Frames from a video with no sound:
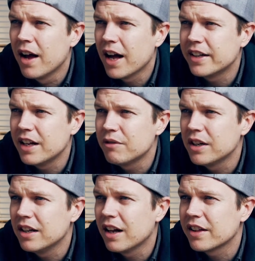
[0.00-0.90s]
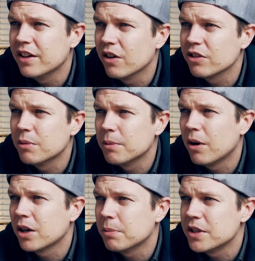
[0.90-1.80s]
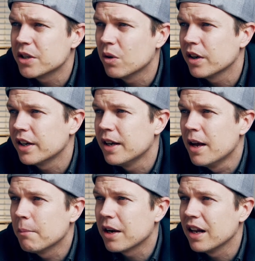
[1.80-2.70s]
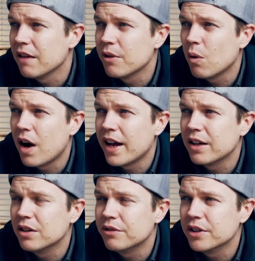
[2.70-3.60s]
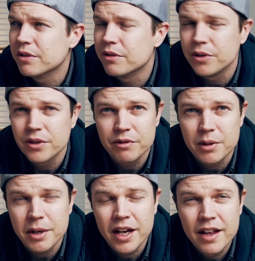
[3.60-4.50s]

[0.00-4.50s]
I definitely like the Osmo Pocket picture quality, but I love the wide angle field of view in the Fimi.